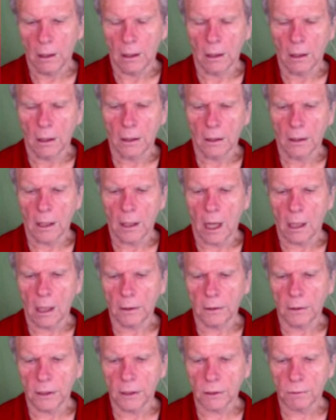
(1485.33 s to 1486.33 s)

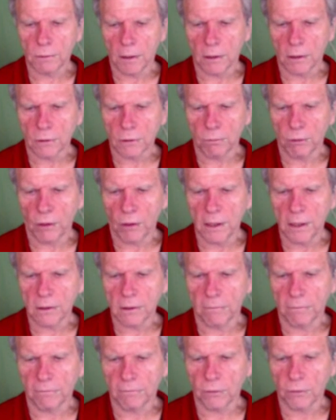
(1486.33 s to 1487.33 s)
holiday special price
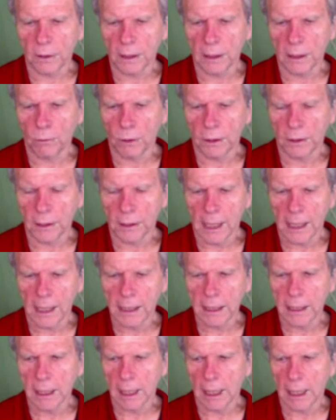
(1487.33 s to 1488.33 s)
of
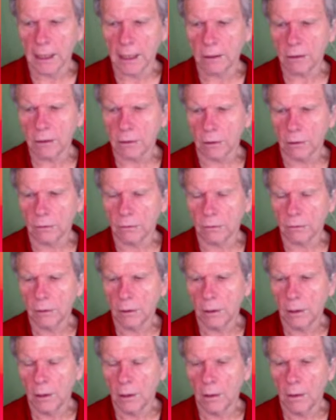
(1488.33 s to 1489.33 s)
$21.99. So
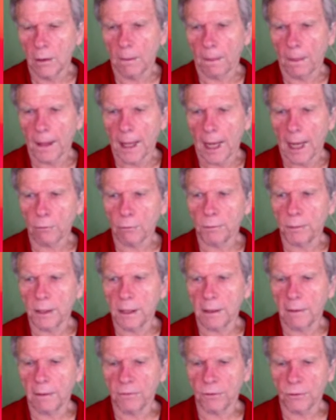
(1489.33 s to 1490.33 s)
that would
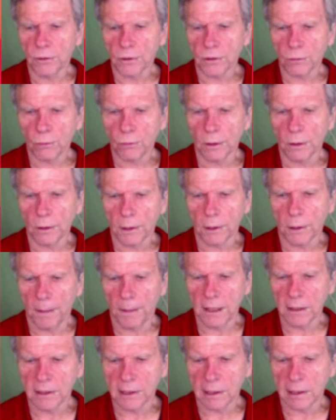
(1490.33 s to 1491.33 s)
be if you just want the
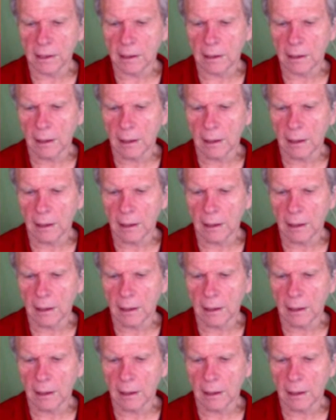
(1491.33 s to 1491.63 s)
basic